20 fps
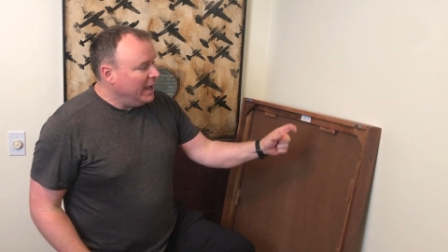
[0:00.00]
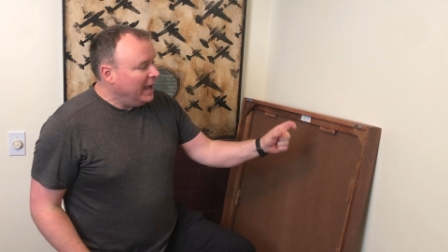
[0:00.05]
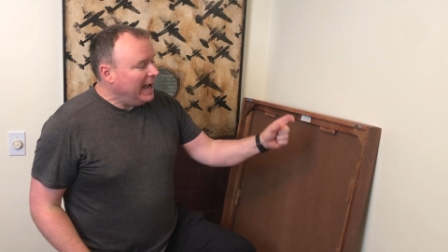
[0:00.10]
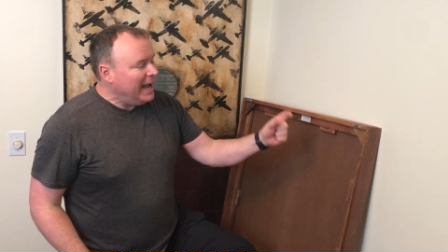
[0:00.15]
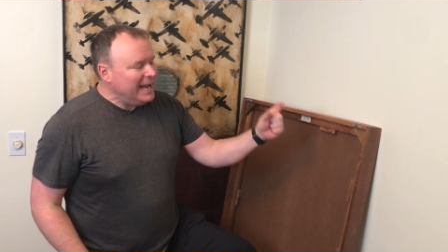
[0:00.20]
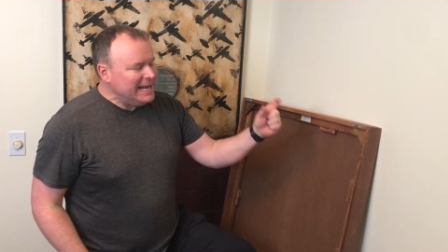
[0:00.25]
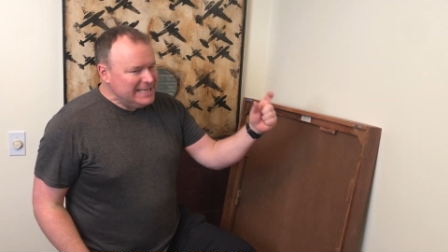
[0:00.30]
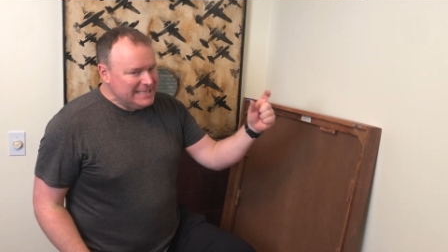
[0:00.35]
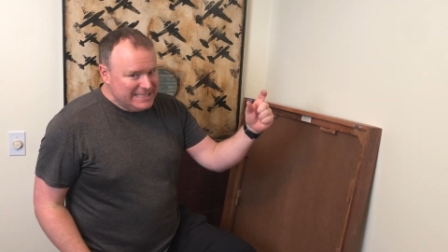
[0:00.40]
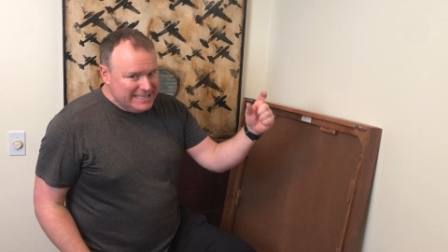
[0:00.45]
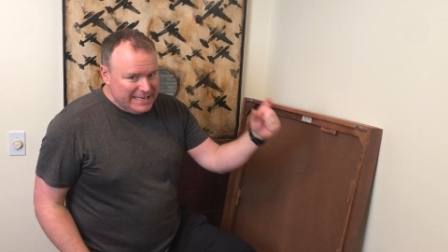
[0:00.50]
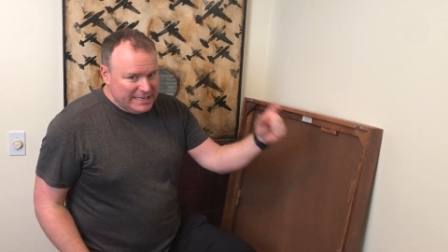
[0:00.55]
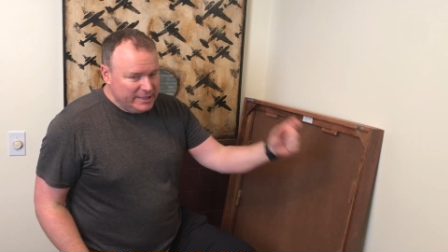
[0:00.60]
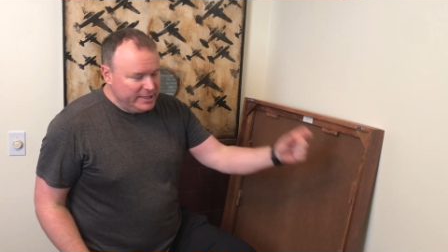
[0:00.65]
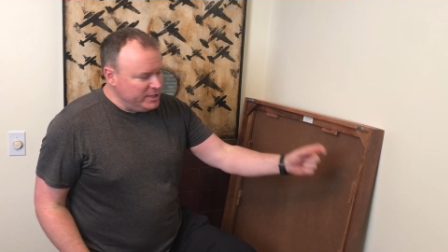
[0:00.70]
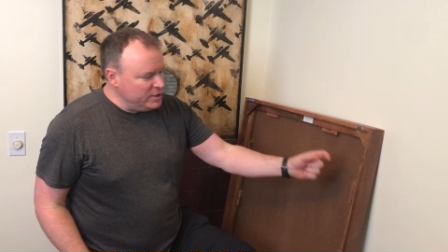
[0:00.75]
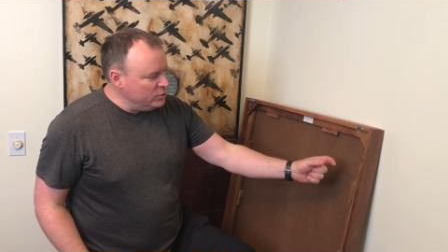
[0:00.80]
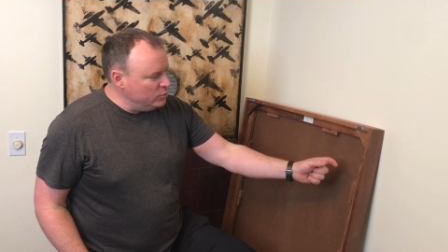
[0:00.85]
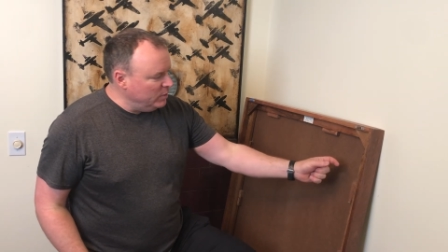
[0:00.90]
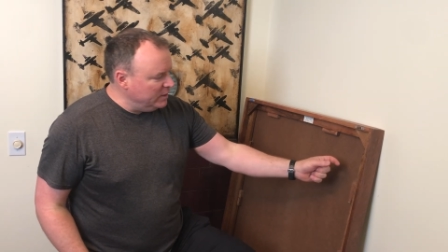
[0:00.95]

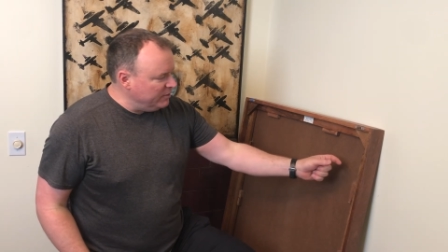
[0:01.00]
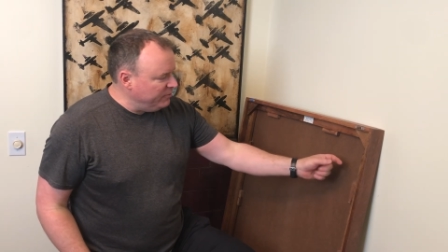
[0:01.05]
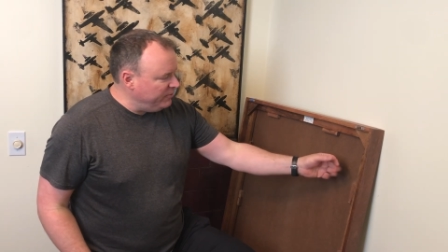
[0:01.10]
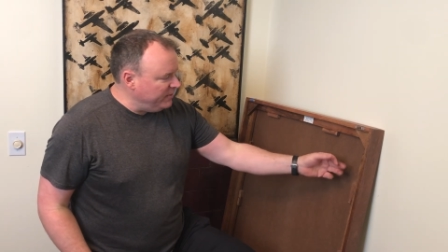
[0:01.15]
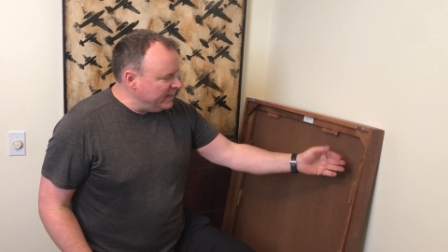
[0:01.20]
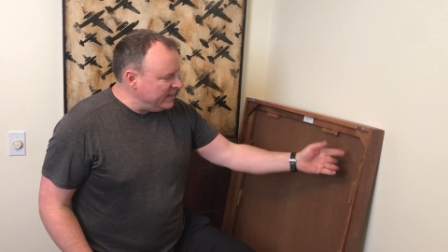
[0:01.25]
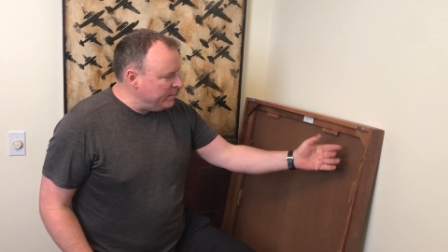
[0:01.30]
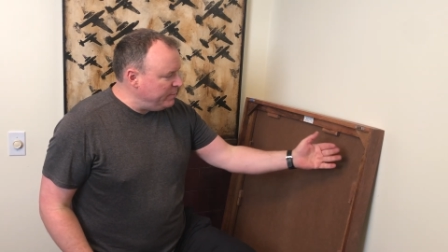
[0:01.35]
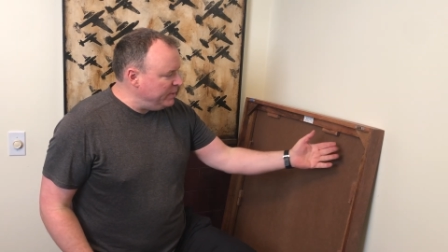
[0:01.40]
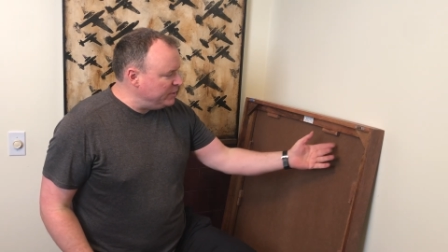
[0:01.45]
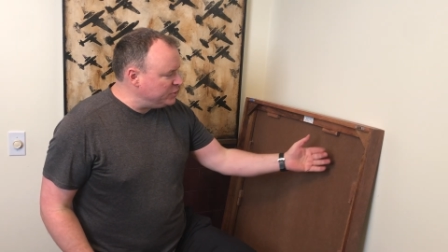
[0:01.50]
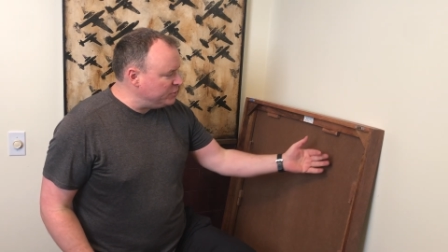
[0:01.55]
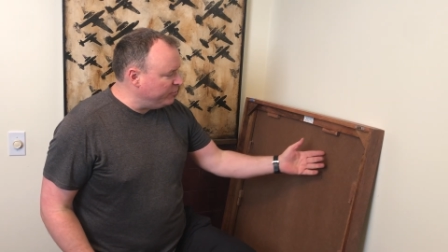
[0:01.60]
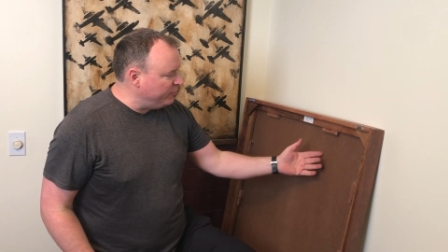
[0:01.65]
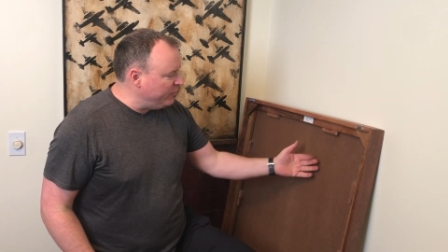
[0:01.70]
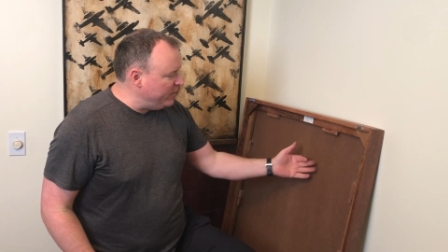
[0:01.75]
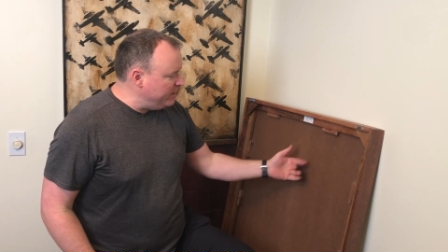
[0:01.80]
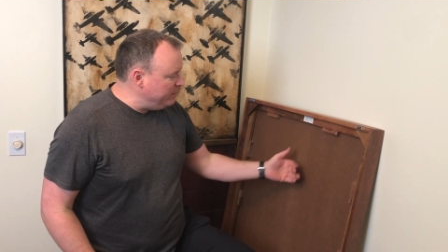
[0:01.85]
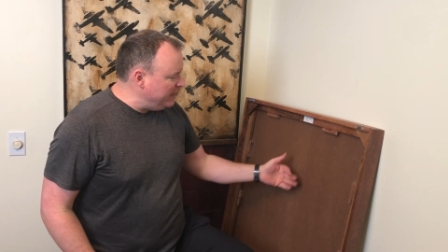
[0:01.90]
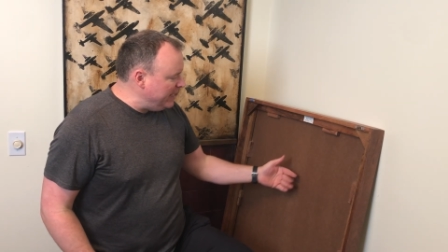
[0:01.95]
ideally you want to find a picture
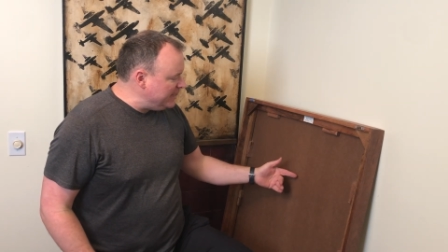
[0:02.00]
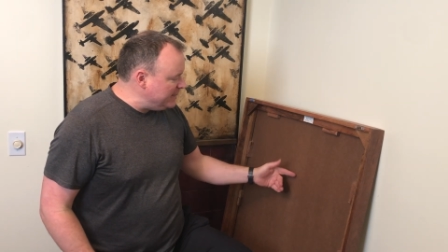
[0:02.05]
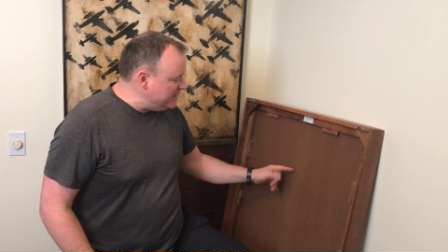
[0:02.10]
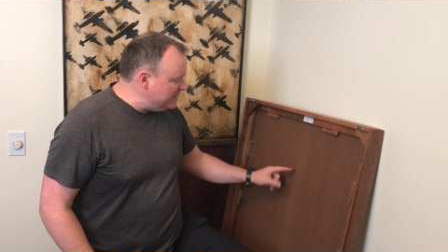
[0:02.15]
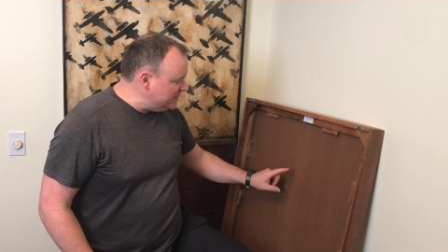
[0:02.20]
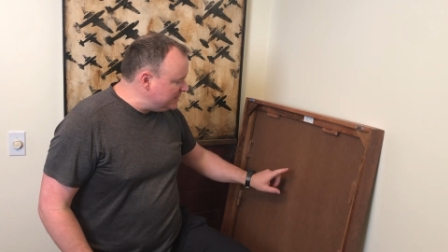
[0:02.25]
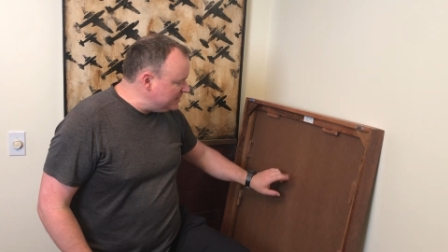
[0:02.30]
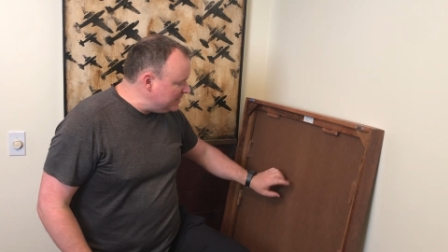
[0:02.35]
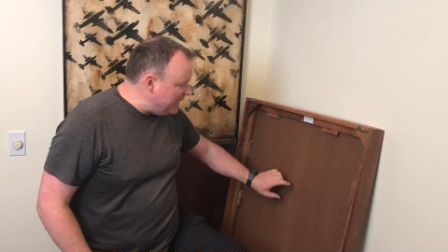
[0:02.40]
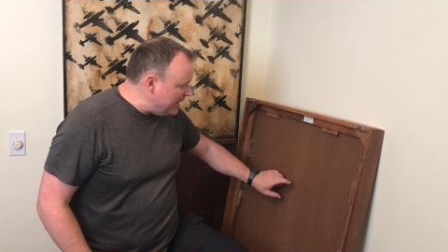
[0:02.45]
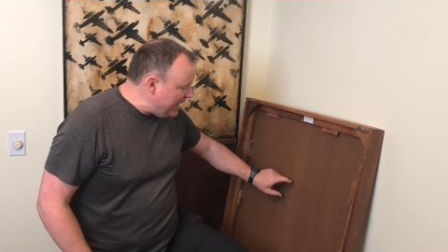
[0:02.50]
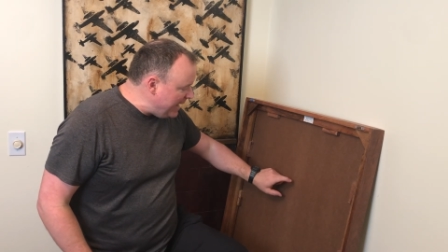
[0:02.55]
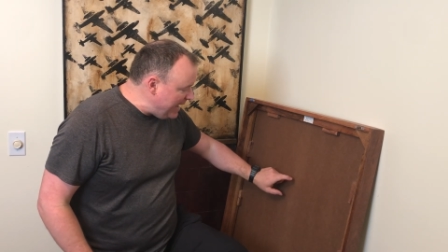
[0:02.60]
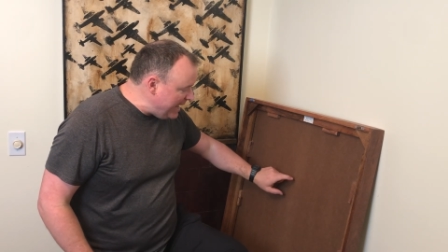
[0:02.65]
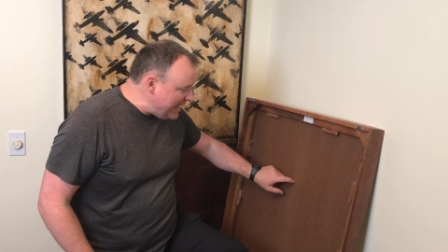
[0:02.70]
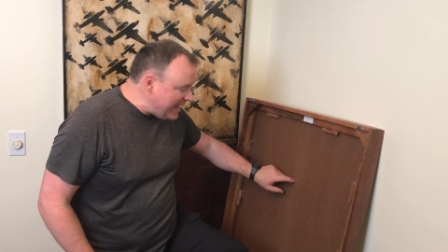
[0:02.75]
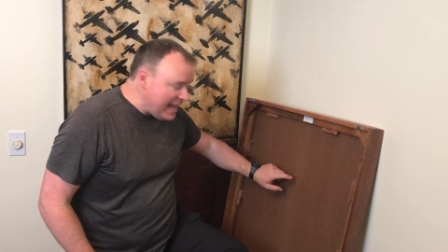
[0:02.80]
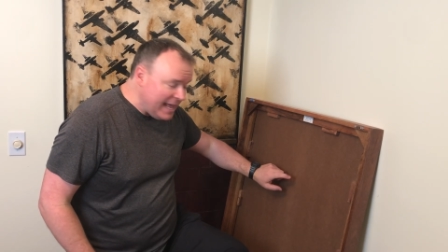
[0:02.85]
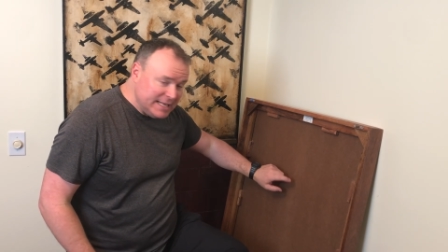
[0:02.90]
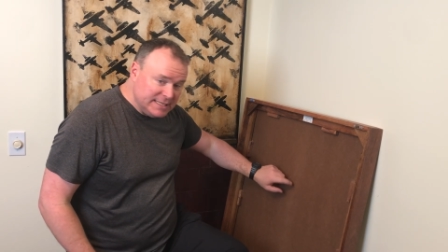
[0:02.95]
frame like this that
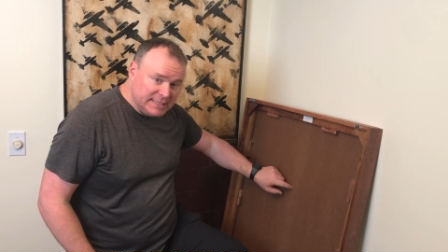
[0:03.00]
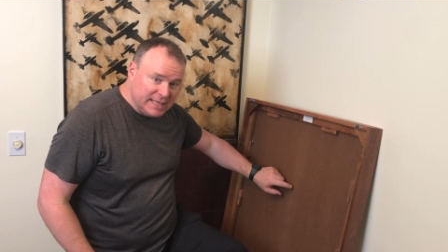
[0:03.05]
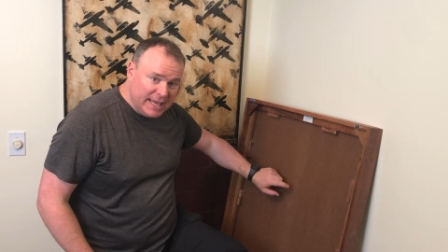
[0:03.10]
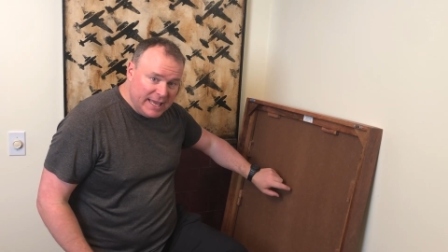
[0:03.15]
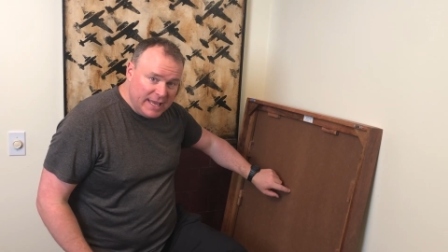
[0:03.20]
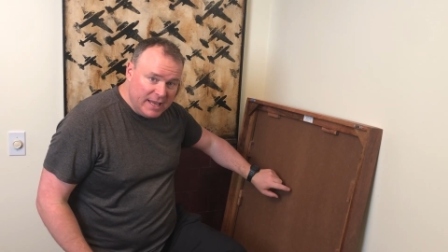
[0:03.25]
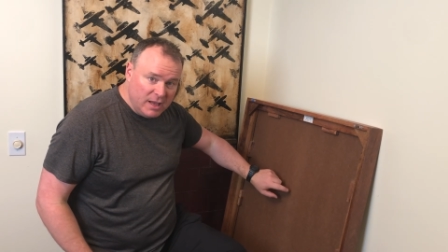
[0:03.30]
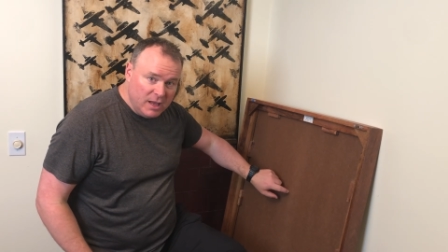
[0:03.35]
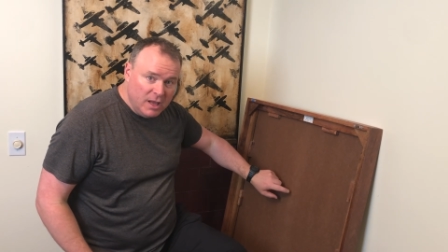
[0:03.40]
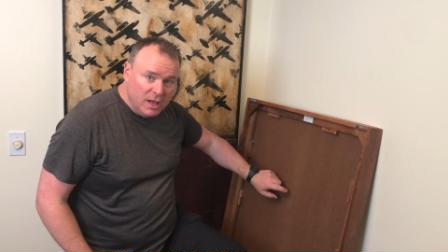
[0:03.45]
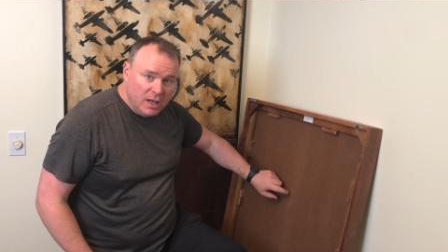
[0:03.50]
A, has a